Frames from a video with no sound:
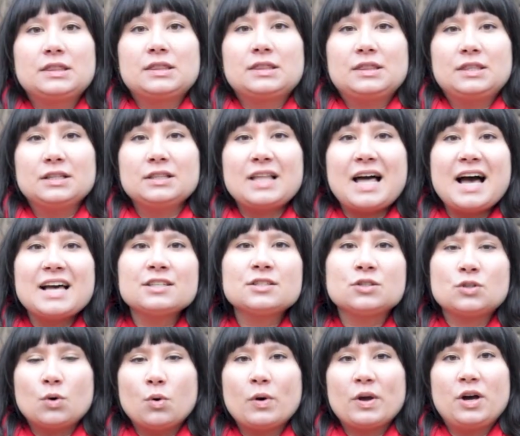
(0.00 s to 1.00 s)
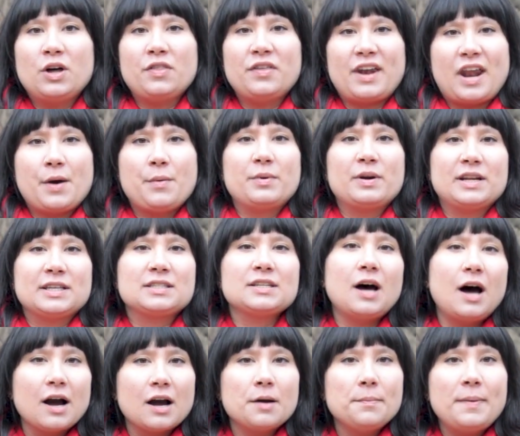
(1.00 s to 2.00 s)
The last oil that I want to
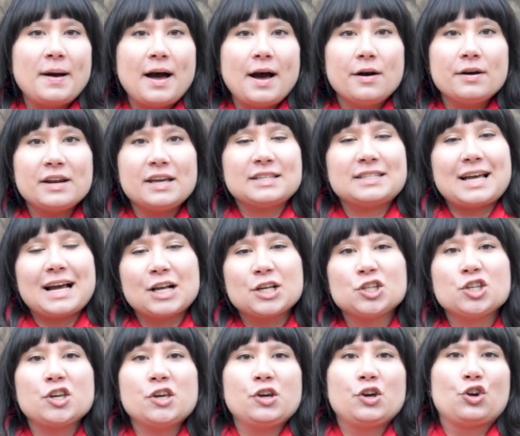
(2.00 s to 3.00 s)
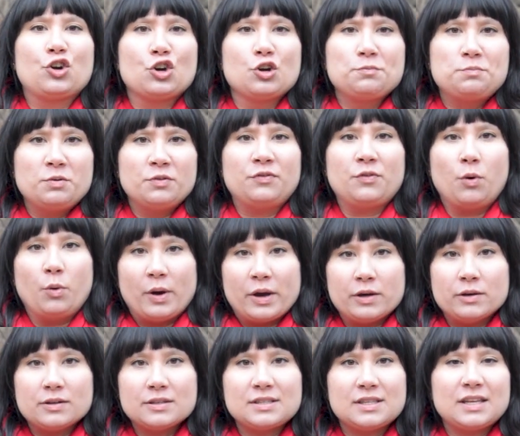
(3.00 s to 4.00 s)
talk about is actually a group of
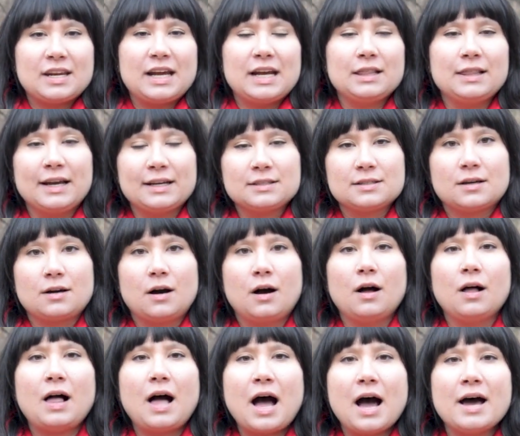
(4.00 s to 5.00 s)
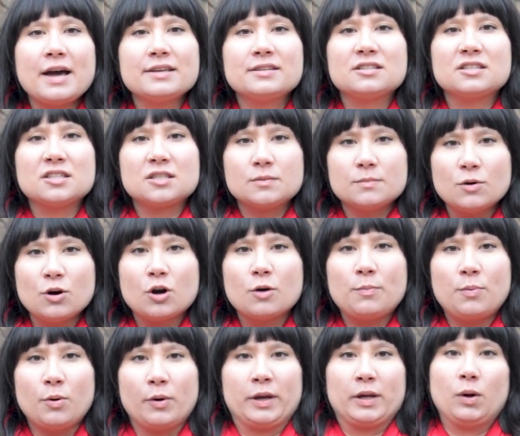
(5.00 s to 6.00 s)
oils that I like to call high
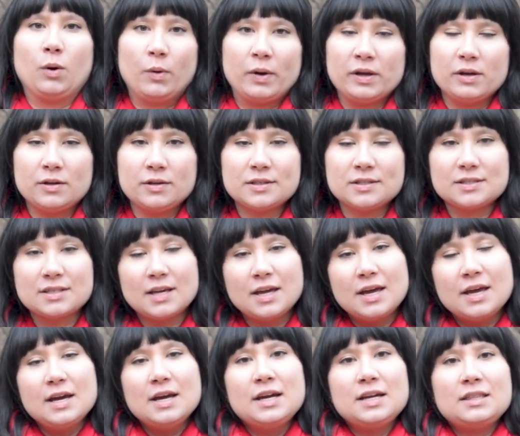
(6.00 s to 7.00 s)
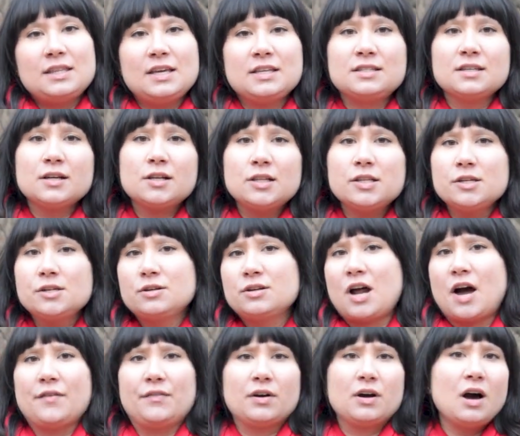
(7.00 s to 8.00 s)
smoke point oils. These
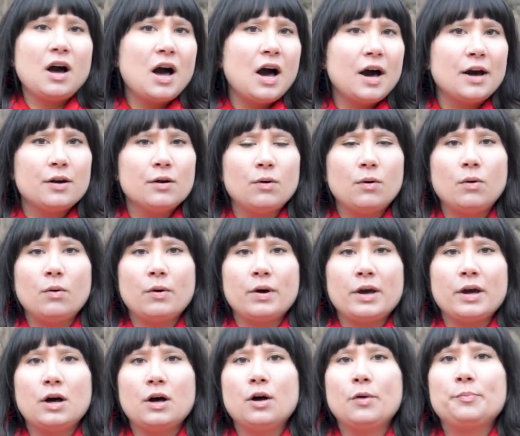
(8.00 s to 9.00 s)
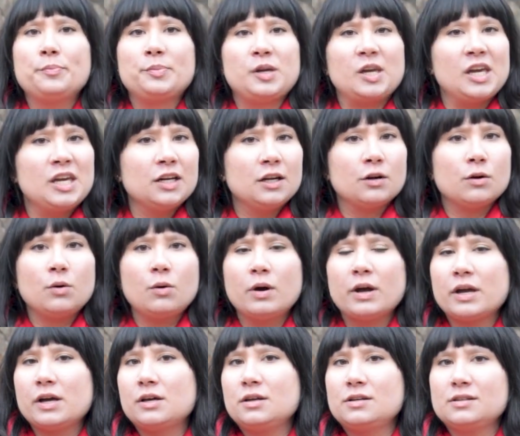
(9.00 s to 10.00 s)
include avocado oil, peanut
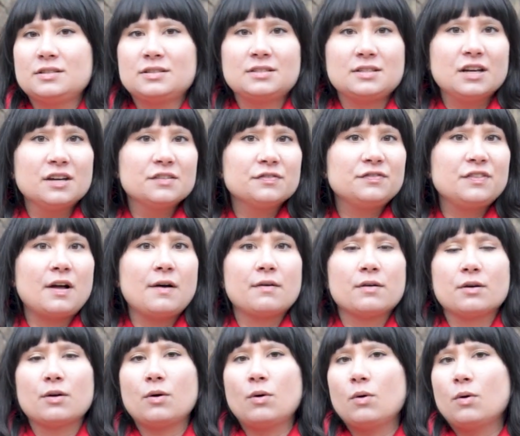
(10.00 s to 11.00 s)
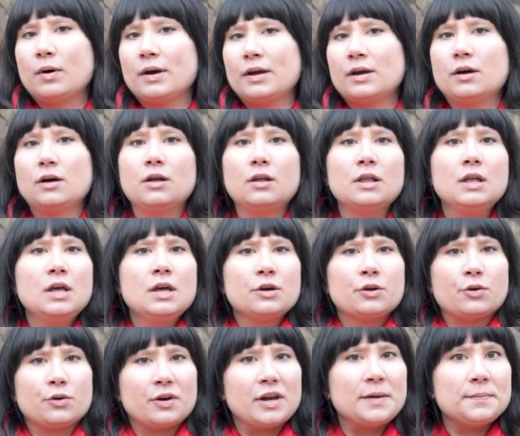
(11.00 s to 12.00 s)
oil, sunflower oil,
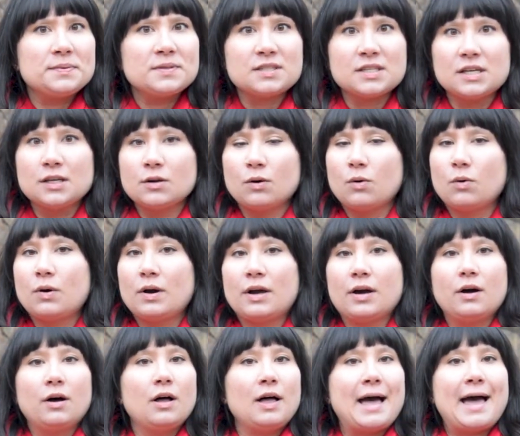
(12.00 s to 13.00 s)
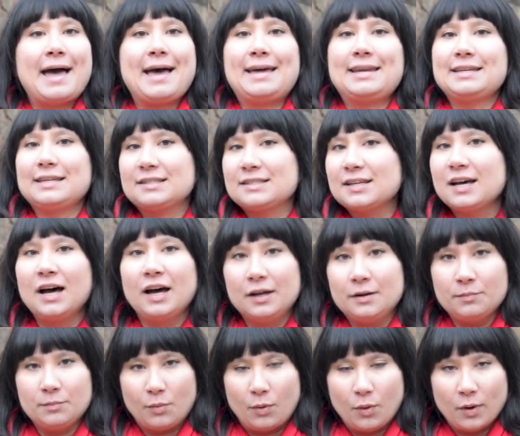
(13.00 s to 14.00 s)
grapeseed oil, and a
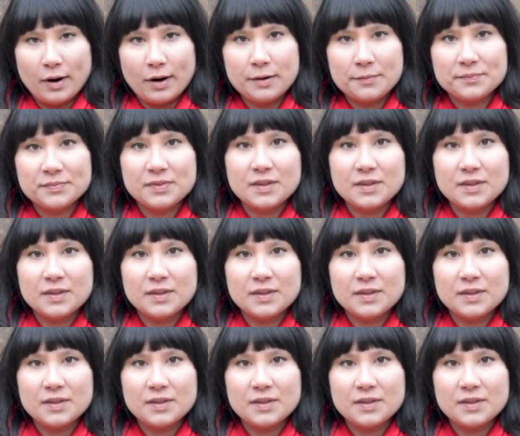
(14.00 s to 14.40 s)
ton more.